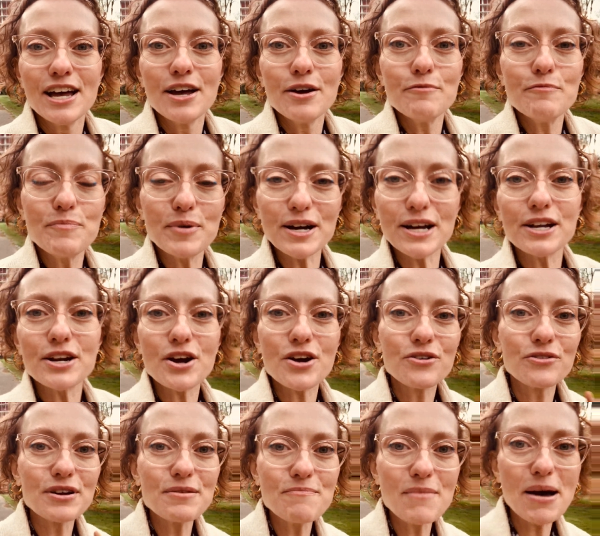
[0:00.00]
but
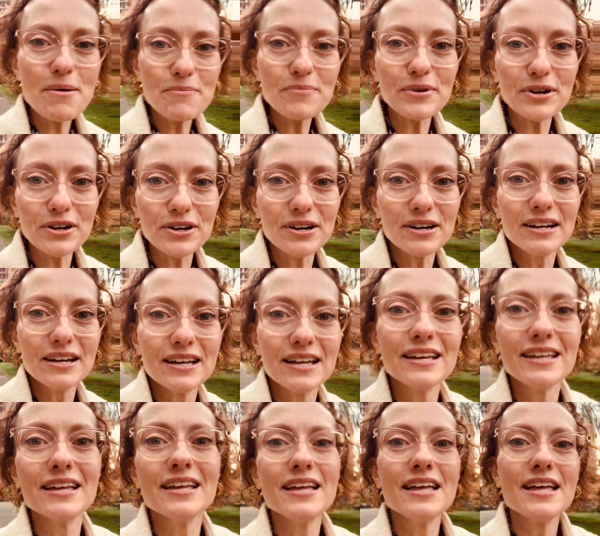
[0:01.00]
remember
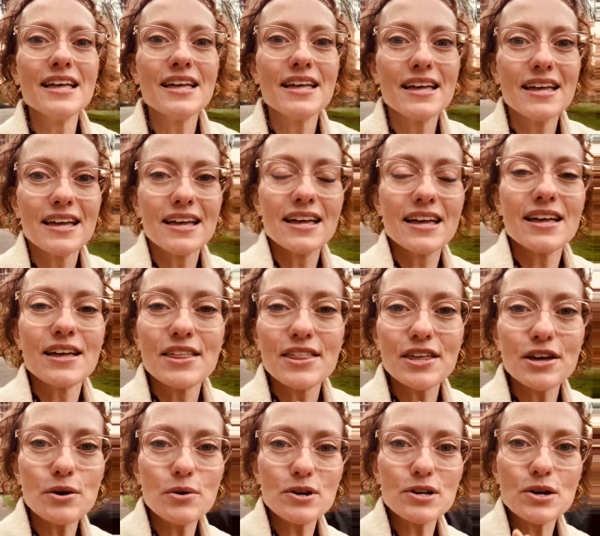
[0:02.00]

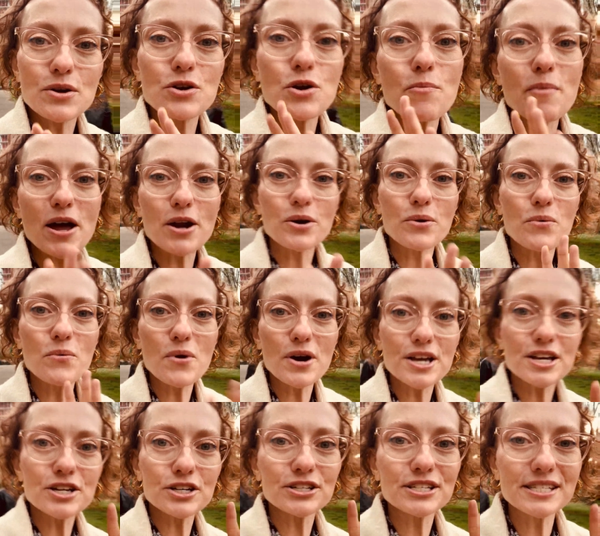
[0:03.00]
that no matter what
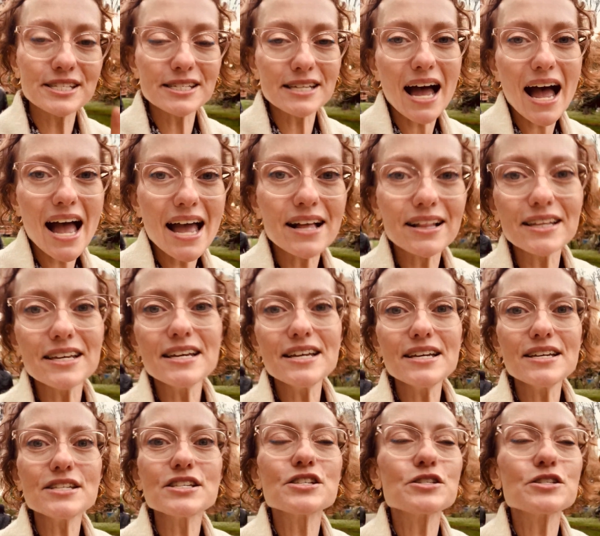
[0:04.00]
your style is,